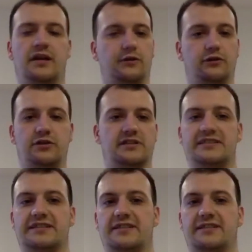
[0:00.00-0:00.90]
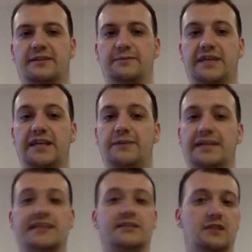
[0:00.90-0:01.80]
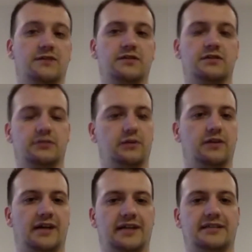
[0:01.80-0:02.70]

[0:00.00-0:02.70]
and you're using an SMTP server to do that.